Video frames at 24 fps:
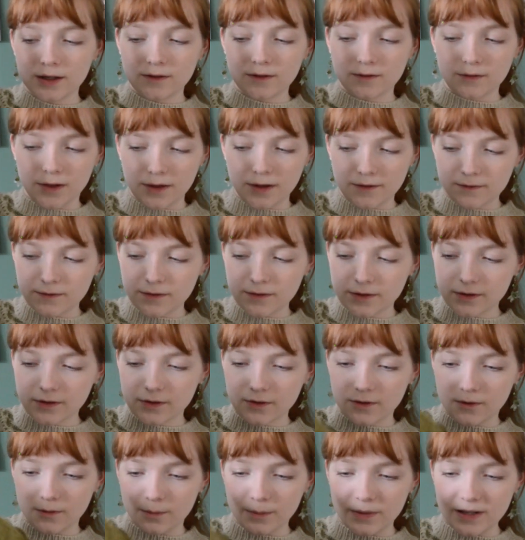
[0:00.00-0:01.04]
fluff
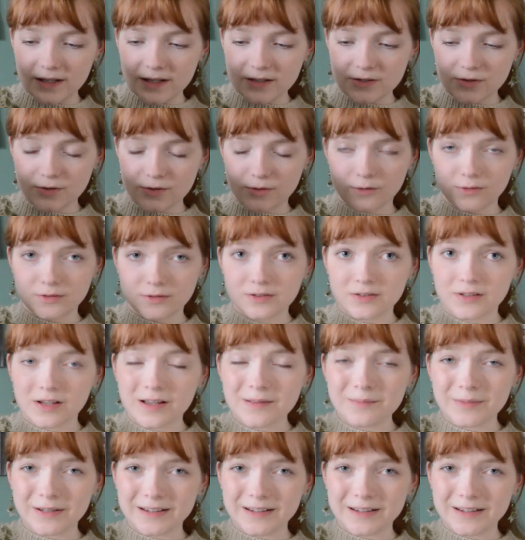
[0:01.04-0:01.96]
combination all the time,